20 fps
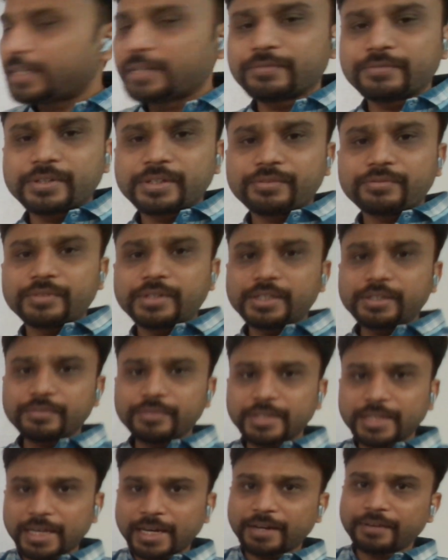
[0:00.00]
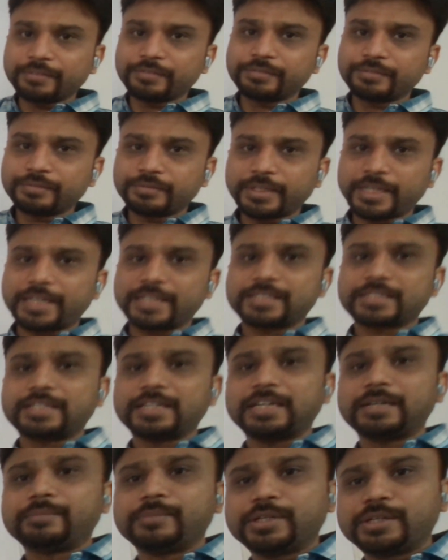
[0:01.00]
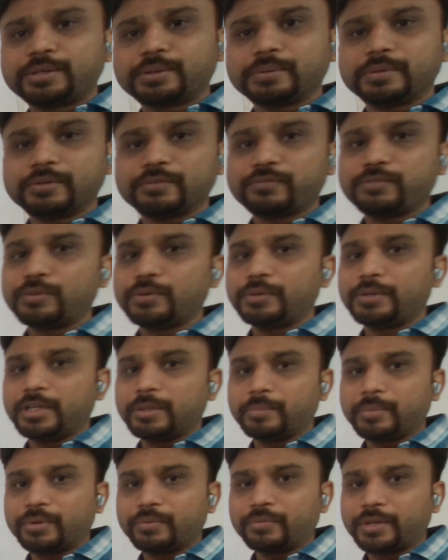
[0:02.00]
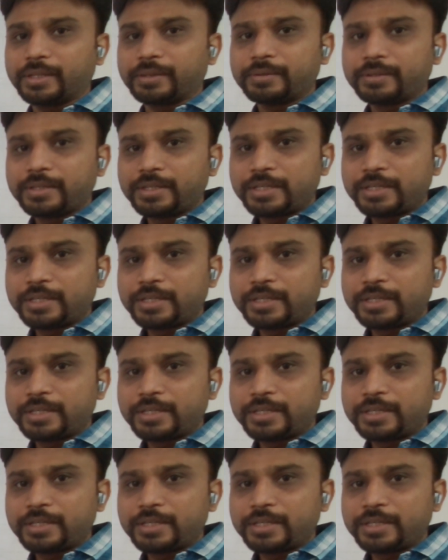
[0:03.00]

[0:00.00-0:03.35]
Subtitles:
A, one word, we have ascribed it to the fluid number 1.